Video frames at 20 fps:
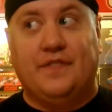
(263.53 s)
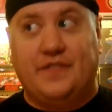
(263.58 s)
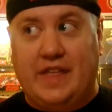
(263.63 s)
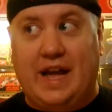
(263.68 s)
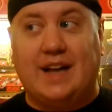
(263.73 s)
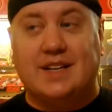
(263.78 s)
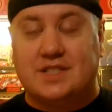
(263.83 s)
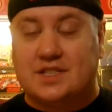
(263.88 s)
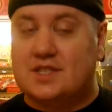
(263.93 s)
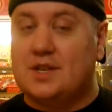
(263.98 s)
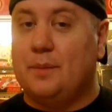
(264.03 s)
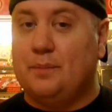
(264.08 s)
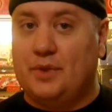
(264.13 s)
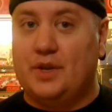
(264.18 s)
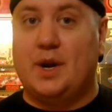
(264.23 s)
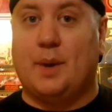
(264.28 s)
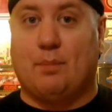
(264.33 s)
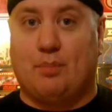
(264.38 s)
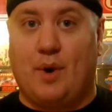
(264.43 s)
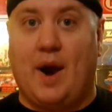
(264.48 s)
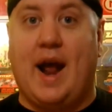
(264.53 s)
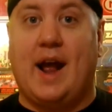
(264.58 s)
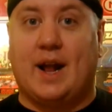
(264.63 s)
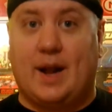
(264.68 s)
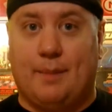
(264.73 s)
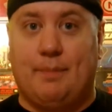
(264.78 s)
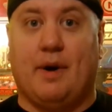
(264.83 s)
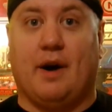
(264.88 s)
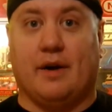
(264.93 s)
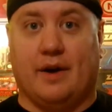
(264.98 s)
That's something to
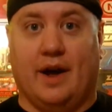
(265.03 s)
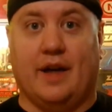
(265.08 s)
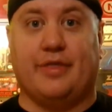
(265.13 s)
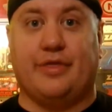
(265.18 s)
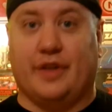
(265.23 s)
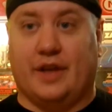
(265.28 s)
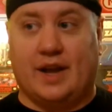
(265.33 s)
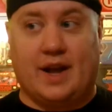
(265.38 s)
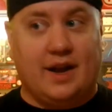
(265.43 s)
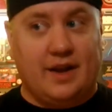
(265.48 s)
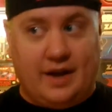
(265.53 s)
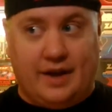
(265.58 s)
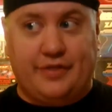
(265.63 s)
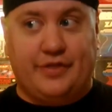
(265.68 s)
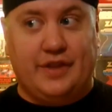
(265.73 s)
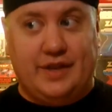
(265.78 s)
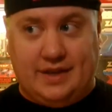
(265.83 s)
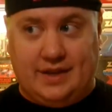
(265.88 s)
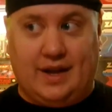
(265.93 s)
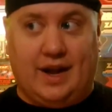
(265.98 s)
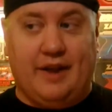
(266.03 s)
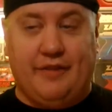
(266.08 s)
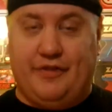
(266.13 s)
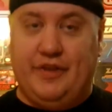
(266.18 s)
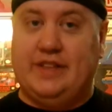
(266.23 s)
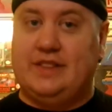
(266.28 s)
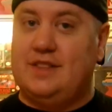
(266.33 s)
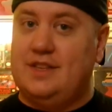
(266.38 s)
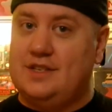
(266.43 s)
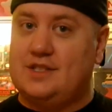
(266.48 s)
brag about, I think. I
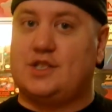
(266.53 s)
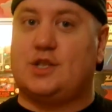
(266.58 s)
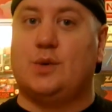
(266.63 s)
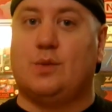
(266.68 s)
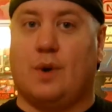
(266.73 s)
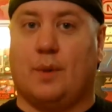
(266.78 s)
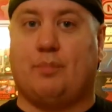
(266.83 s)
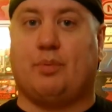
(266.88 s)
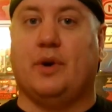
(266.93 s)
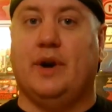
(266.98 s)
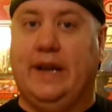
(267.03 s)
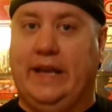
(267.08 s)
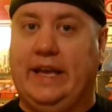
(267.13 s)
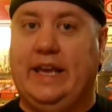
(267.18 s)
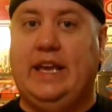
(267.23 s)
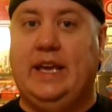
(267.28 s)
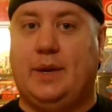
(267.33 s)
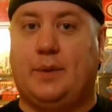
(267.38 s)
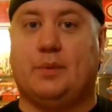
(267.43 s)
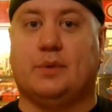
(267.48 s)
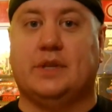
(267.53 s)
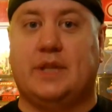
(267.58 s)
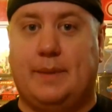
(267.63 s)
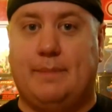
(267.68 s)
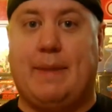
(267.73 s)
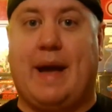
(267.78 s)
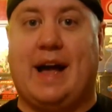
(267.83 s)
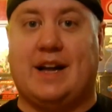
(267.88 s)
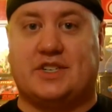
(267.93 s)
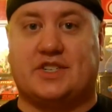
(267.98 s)
think these two are pretty equally
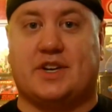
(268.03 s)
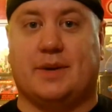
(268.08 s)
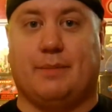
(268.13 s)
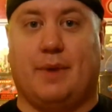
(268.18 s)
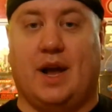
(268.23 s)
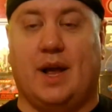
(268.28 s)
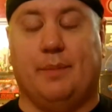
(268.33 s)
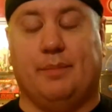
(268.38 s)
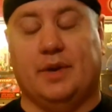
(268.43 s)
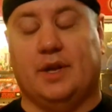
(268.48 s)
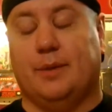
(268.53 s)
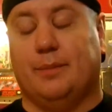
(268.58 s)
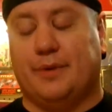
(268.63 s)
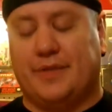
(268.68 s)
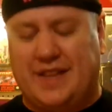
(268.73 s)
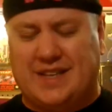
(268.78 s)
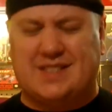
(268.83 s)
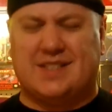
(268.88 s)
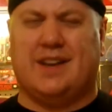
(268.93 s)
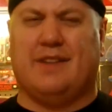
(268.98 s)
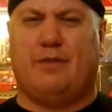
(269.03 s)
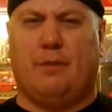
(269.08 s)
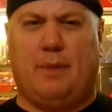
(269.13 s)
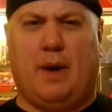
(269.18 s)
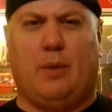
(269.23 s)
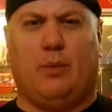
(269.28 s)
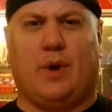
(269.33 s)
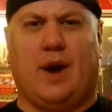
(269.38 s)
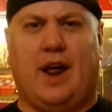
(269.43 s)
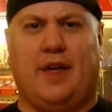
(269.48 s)
matched in my opinion, but that's enough
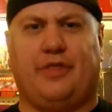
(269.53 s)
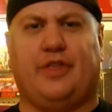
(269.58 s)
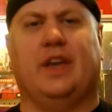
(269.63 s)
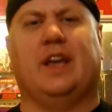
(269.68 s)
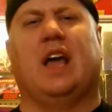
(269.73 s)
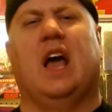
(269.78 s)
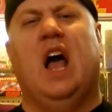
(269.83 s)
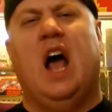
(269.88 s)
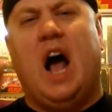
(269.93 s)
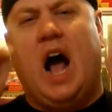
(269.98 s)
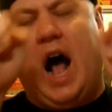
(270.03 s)
about what I think.